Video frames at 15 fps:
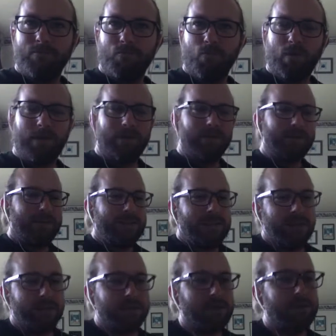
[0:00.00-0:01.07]
What other
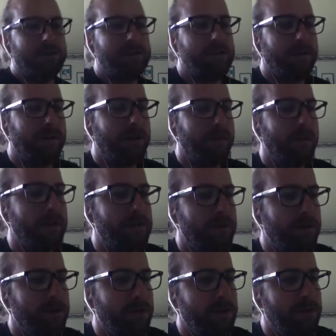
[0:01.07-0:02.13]
details are they talking about that
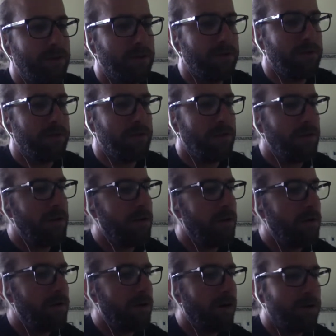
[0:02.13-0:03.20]
you need to know?
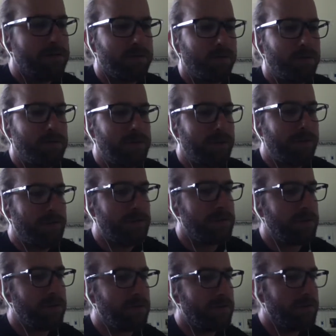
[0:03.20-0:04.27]
Also, what chapter is it?